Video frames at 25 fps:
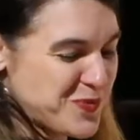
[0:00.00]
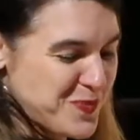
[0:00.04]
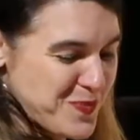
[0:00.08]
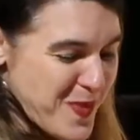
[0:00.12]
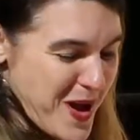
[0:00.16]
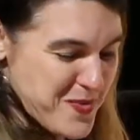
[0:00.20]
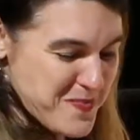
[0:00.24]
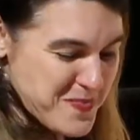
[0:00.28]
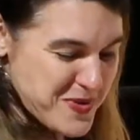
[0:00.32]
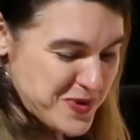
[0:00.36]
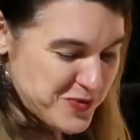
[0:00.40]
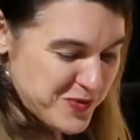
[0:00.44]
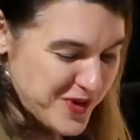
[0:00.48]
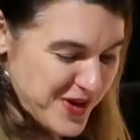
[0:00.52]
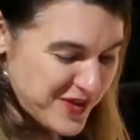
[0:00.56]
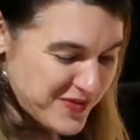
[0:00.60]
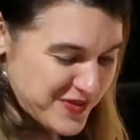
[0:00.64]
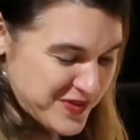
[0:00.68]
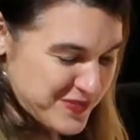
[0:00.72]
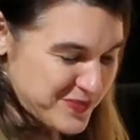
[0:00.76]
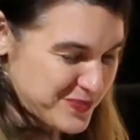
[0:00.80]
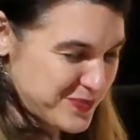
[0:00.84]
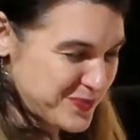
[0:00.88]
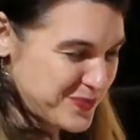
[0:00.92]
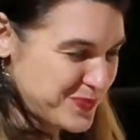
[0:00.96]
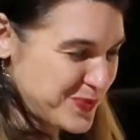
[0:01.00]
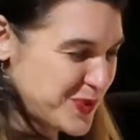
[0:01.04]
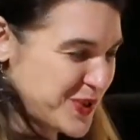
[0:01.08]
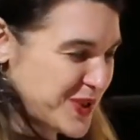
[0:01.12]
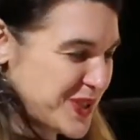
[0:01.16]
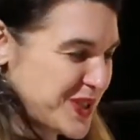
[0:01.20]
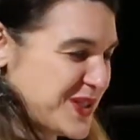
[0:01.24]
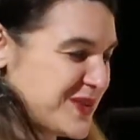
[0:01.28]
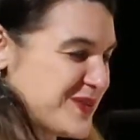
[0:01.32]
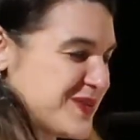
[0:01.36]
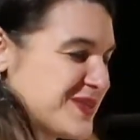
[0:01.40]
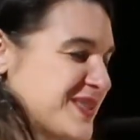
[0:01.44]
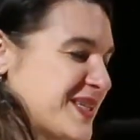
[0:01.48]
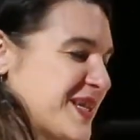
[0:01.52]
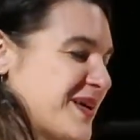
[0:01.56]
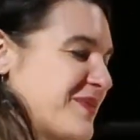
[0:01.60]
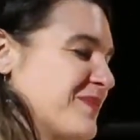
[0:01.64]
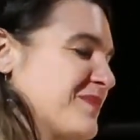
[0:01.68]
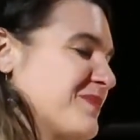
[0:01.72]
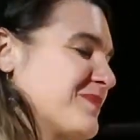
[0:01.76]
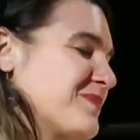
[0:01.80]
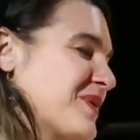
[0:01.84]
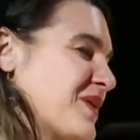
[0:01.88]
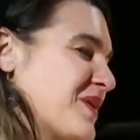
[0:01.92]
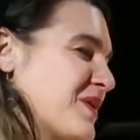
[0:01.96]
My midwife in Portland was
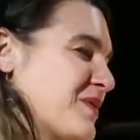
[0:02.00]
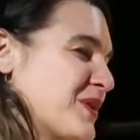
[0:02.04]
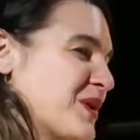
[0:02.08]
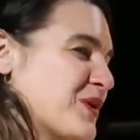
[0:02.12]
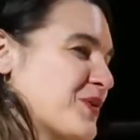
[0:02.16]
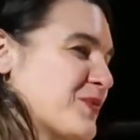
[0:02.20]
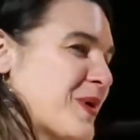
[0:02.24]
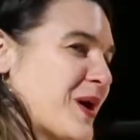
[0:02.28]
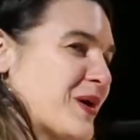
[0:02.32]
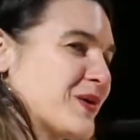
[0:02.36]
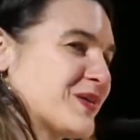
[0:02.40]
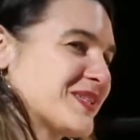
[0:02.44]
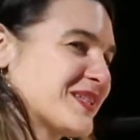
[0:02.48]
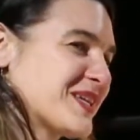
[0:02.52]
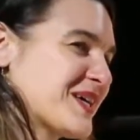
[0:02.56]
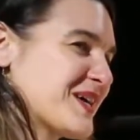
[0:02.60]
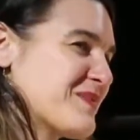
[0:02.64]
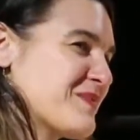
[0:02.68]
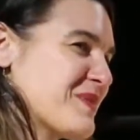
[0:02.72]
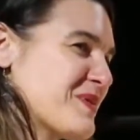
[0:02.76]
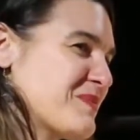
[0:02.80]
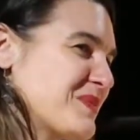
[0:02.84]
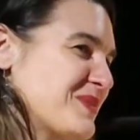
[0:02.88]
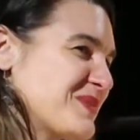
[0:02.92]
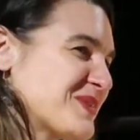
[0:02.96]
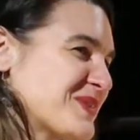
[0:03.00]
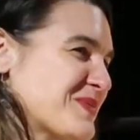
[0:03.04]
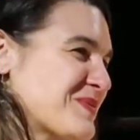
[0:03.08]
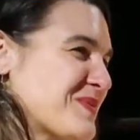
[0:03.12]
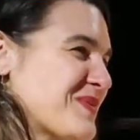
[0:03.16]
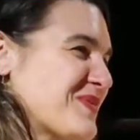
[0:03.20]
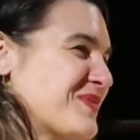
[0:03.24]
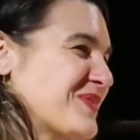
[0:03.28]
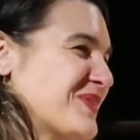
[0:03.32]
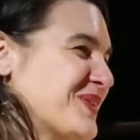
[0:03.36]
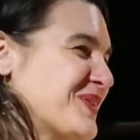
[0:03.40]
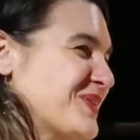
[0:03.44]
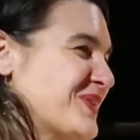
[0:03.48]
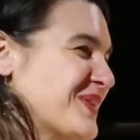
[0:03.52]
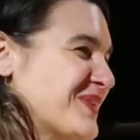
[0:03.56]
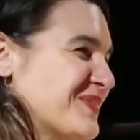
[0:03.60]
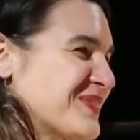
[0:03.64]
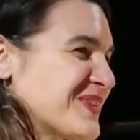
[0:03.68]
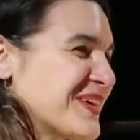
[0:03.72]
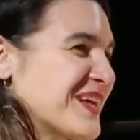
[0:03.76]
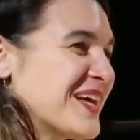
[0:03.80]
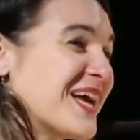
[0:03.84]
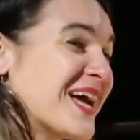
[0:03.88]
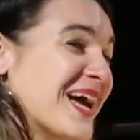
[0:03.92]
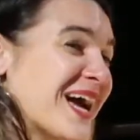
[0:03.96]
named Mary Grabowska. Maybe some of you
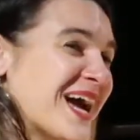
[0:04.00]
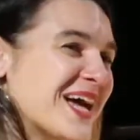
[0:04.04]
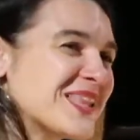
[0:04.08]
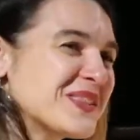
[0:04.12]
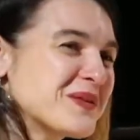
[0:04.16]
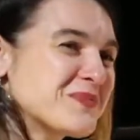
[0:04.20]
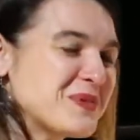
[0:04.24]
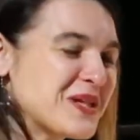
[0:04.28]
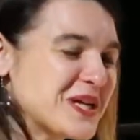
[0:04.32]
had the